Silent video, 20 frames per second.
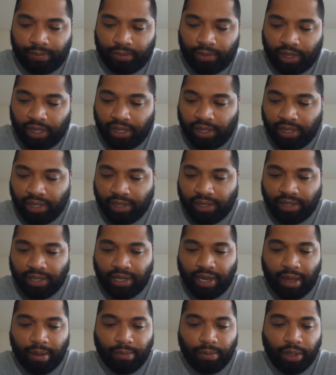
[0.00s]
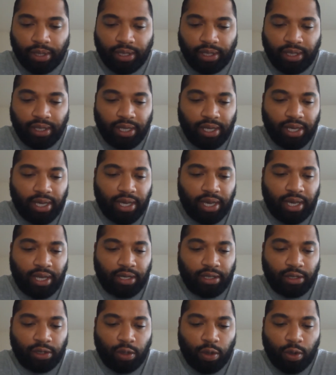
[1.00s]
He did send that money, and
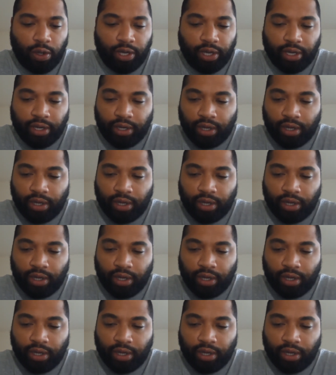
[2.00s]
his lawyer